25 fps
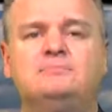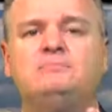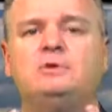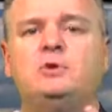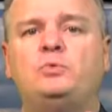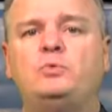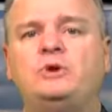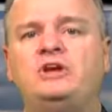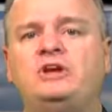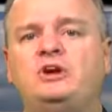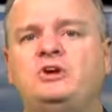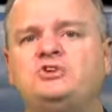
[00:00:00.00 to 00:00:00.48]

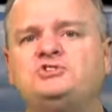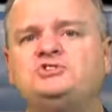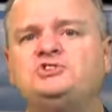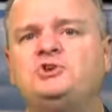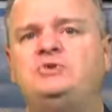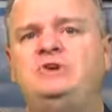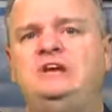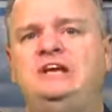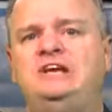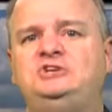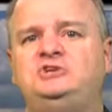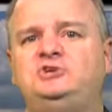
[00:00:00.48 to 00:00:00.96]
But we
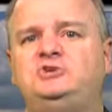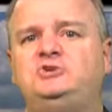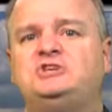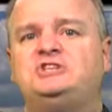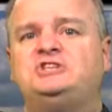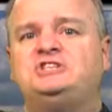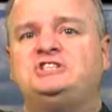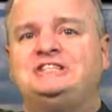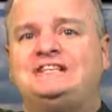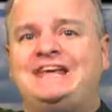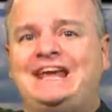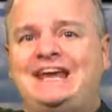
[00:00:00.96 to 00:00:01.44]
also need you
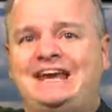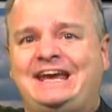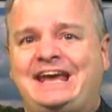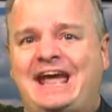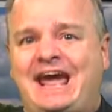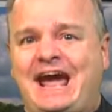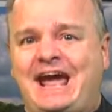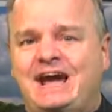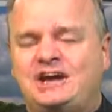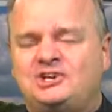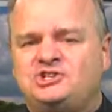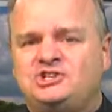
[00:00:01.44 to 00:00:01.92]
to take
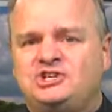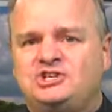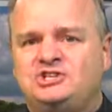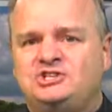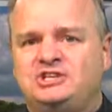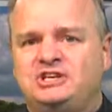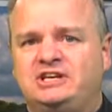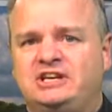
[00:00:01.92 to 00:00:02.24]
action